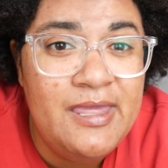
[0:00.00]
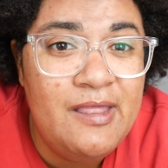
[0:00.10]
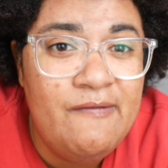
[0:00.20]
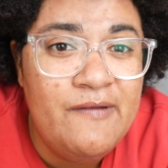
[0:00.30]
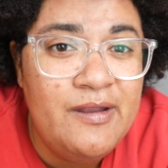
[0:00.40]

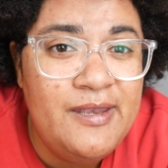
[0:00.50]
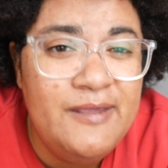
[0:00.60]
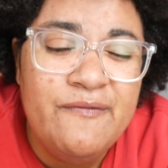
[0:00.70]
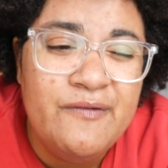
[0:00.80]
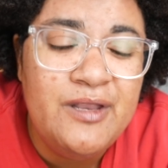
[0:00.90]
is very
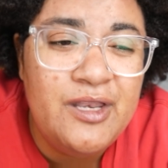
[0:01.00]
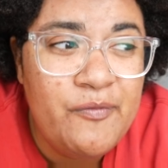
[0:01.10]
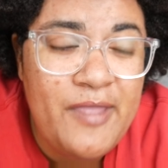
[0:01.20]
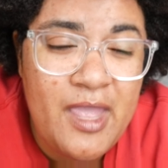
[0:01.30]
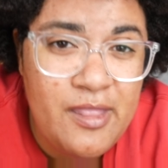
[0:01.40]

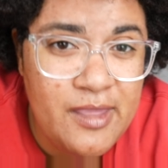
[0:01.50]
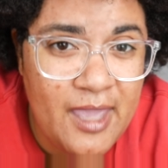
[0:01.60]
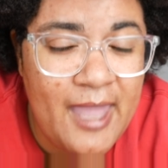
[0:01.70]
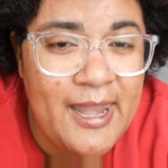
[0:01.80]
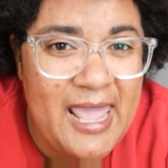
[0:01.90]
different than the
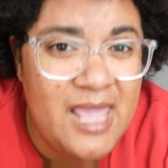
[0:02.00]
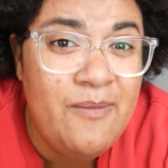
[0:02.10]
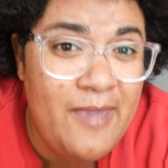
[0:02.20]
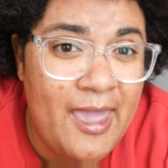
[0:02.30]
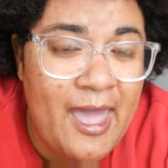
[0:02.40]
kind of
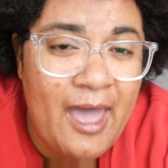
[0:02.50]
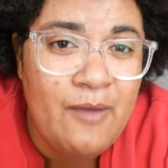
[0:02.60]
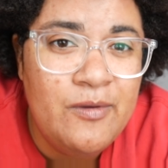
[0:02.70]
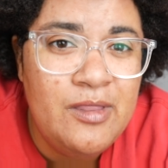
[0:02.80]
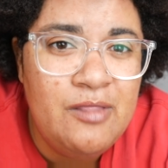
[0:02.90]
ABA I
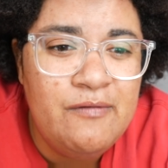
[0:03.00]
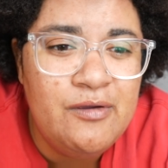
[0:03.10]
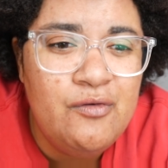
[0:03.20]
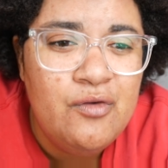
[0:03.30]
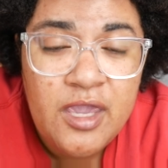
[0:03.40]
went through.